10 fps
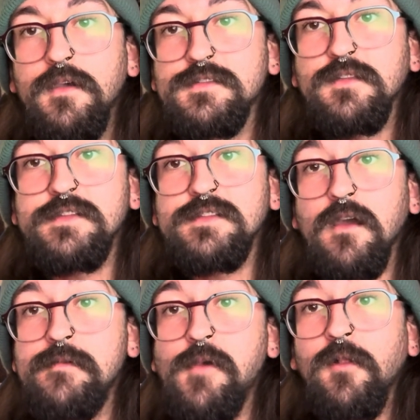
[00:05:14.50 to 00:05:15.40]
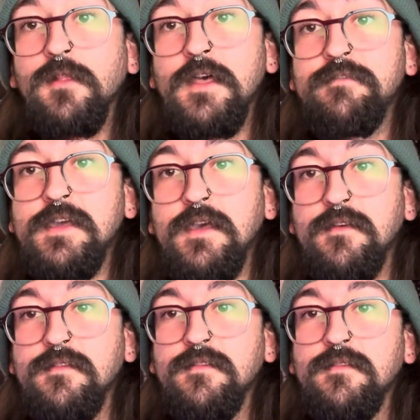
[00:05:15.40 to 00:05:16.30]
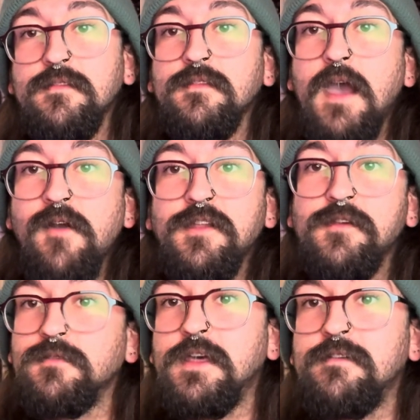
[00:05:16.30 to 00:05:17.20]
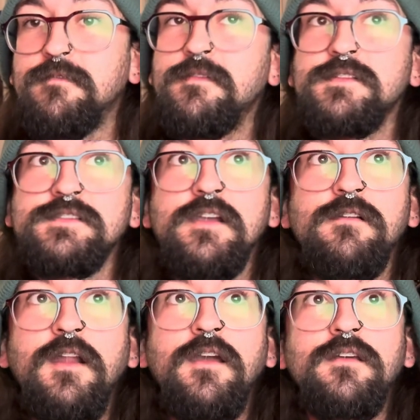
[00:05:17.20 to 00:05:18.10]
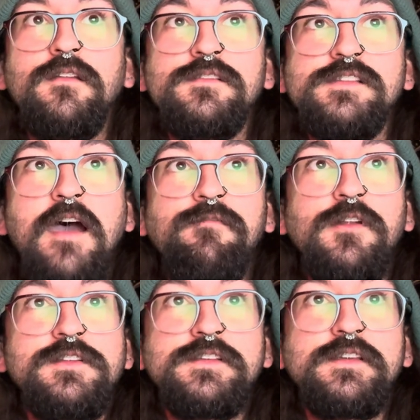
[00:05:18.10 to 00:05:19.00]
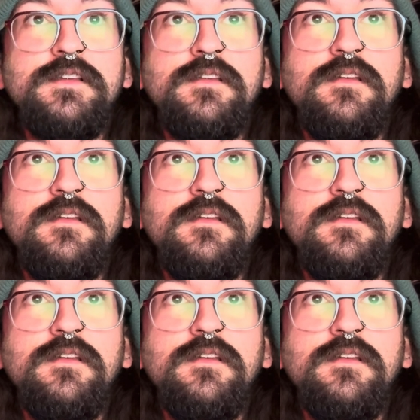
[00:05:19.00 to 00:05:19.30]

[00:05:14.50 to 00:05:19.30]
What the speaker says: So let's talk about living it. How can you live syncretic sovereignty?